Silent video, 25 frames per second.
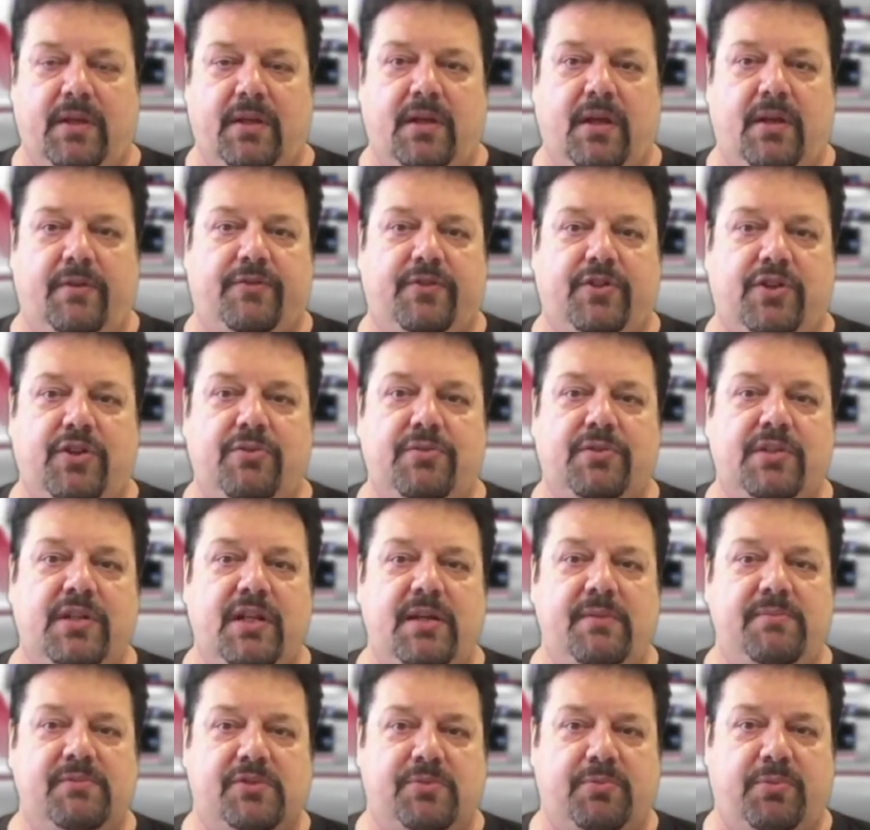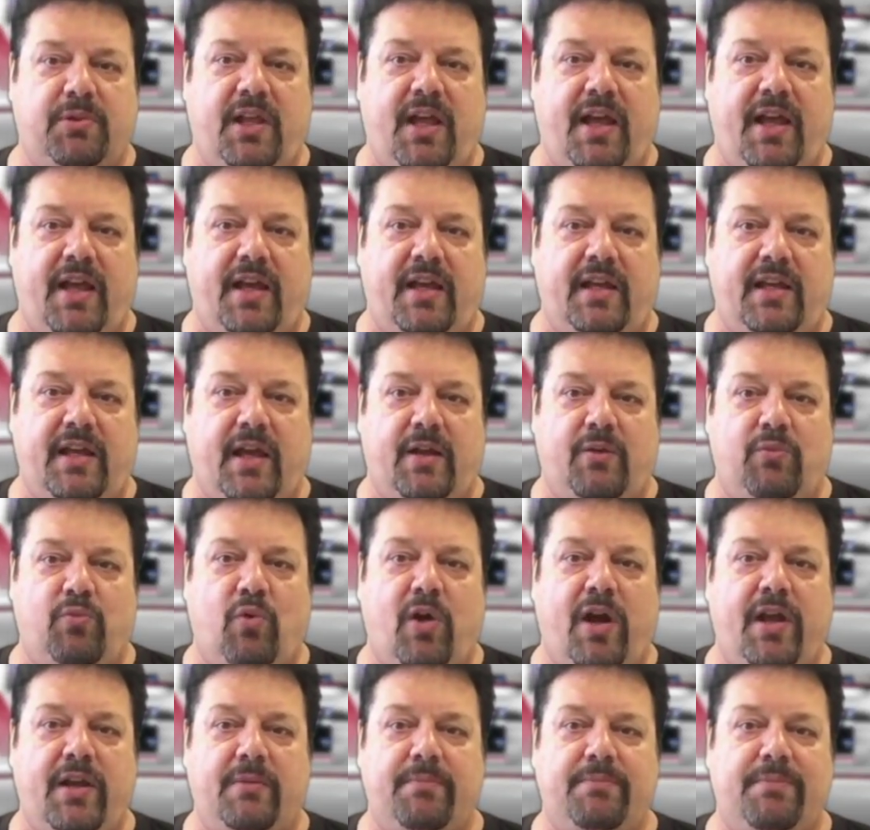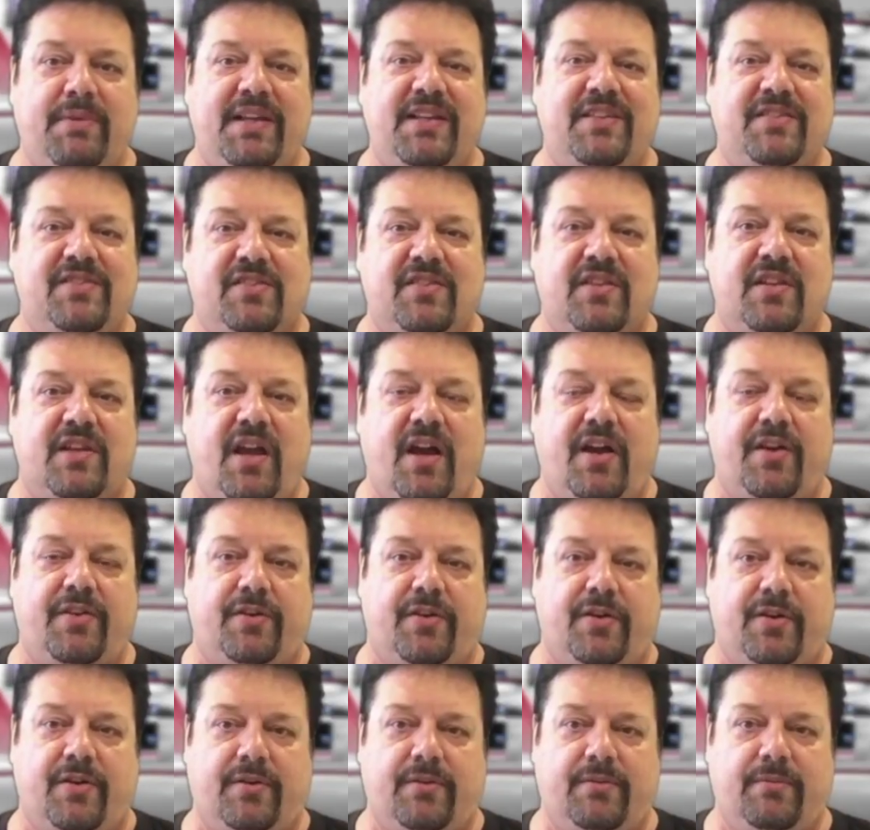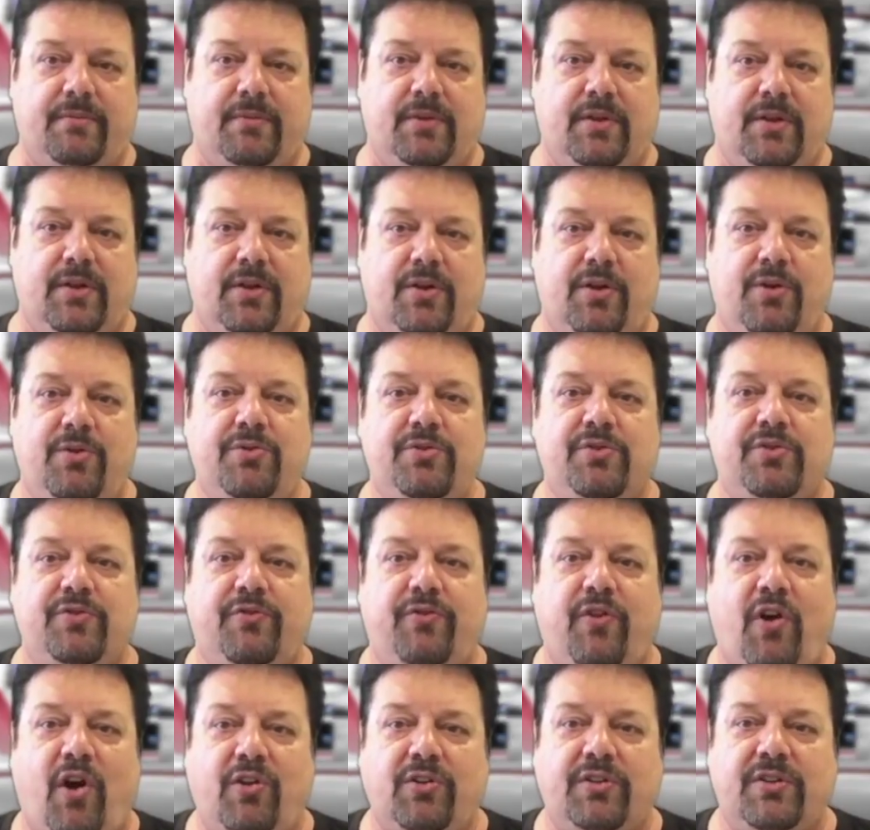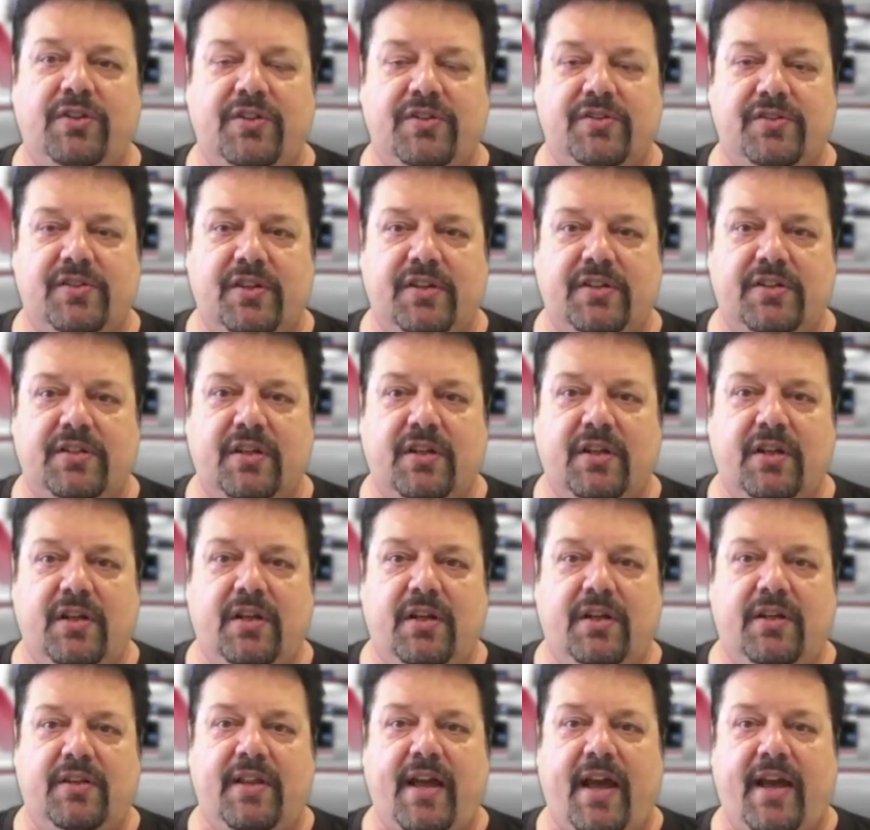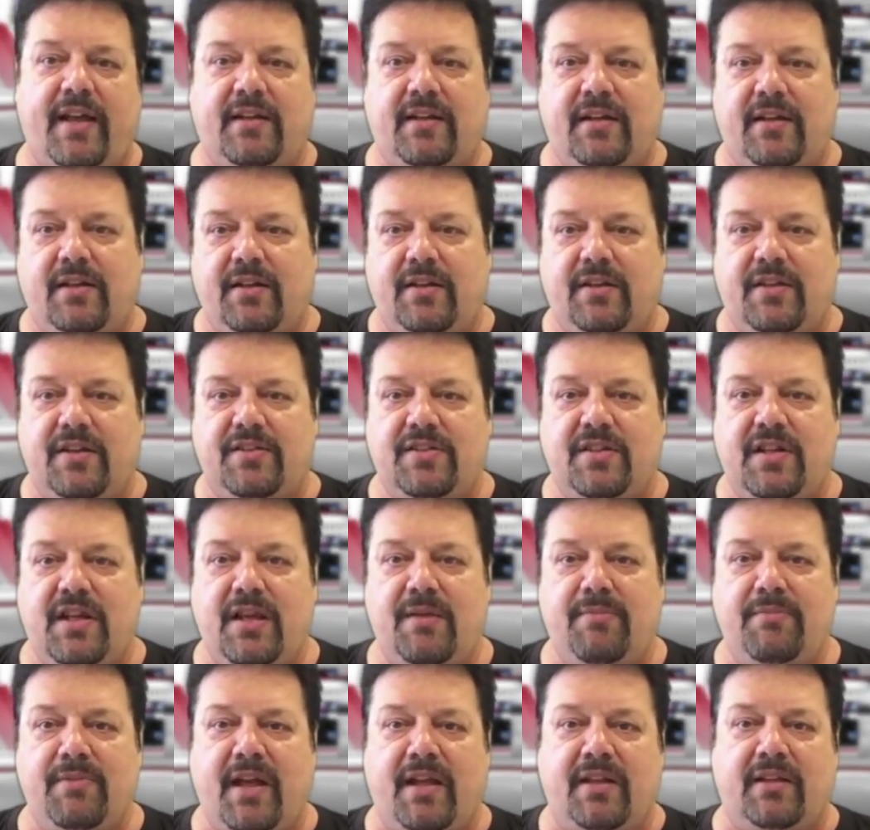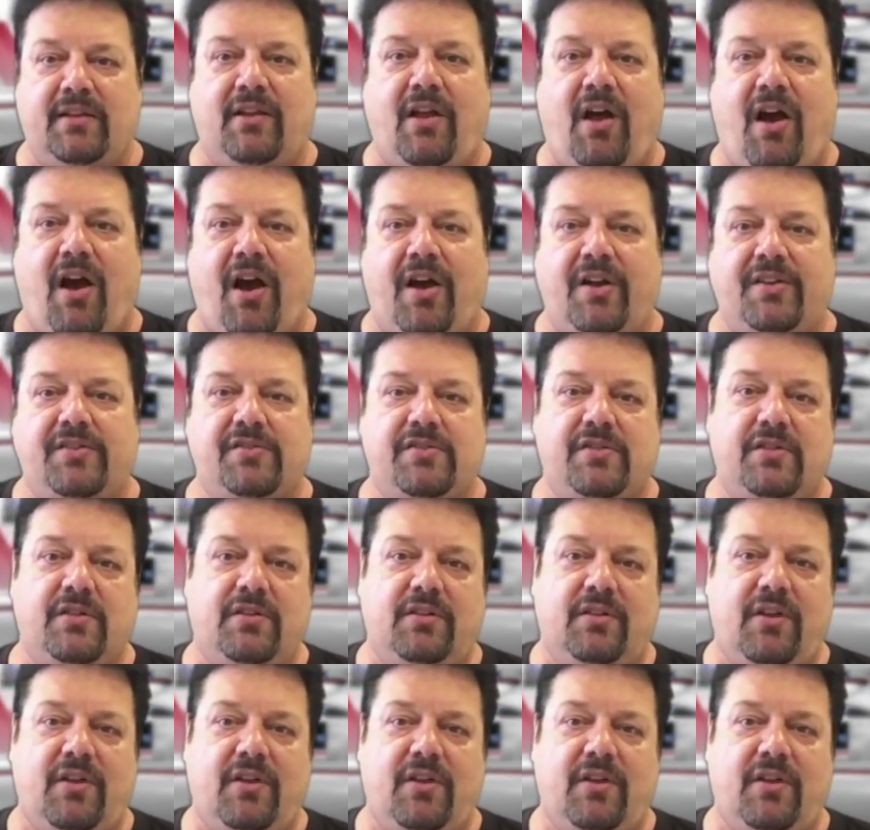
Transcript: If 2 teams play and one beats the other, whose fault is it that the team that lost?